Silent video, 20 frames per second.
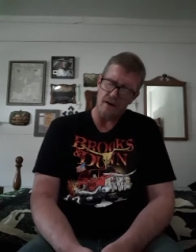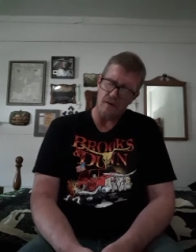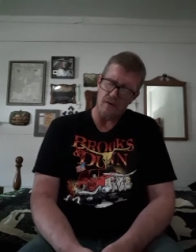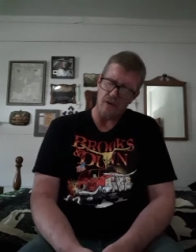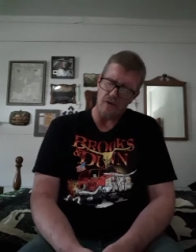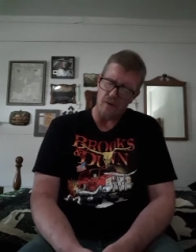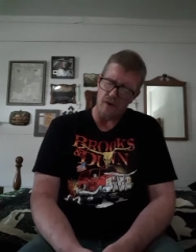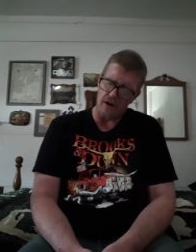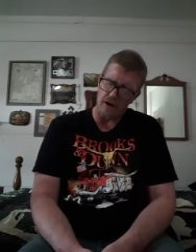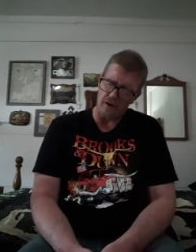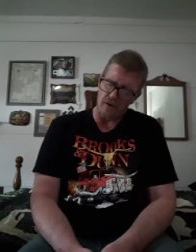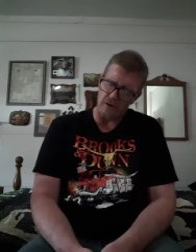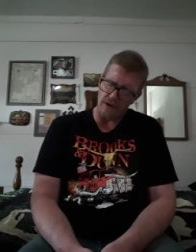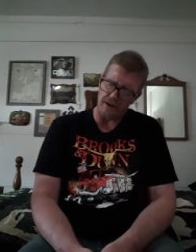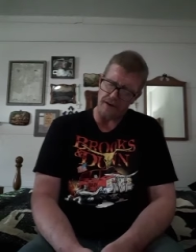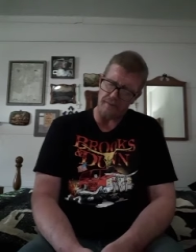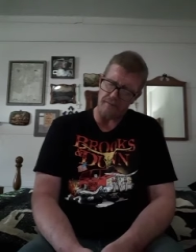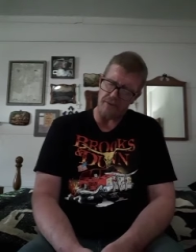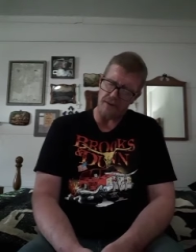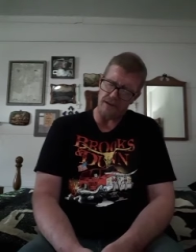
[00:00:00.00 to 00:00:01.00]
We want only
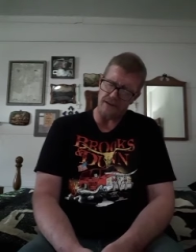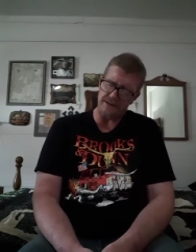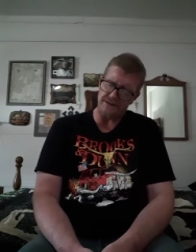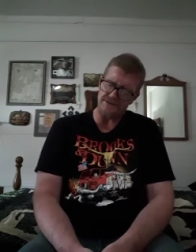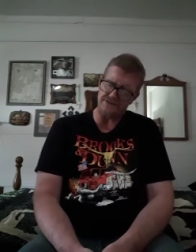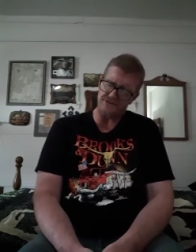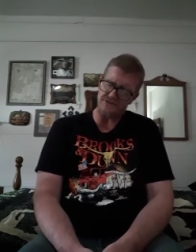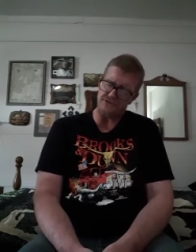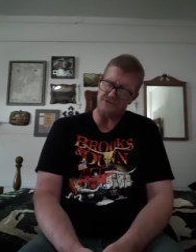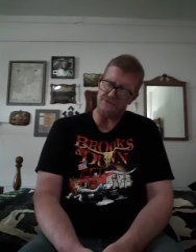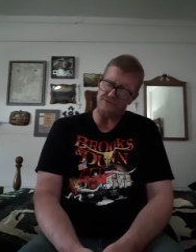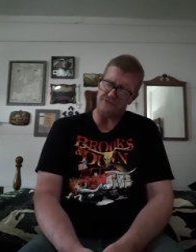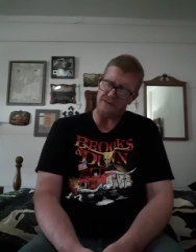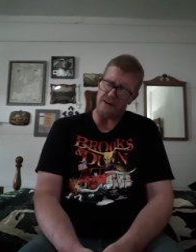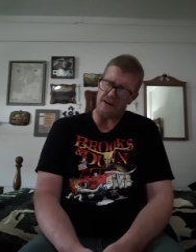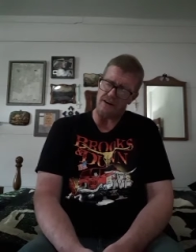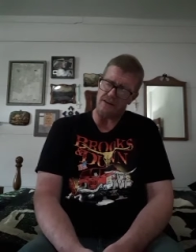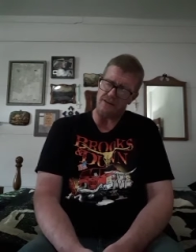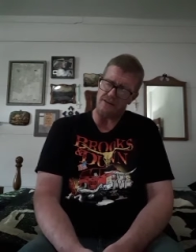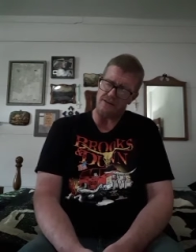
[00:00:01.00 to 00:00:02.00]
to please you,
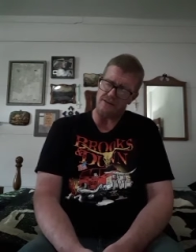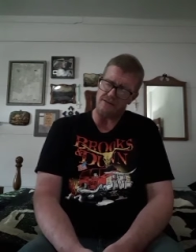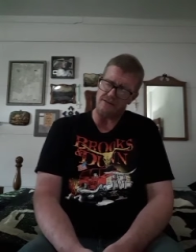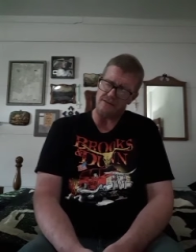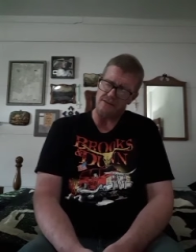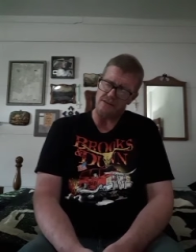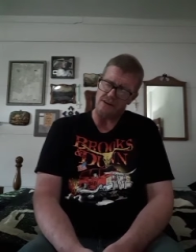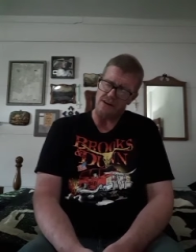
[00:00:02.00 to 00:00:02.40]
Father.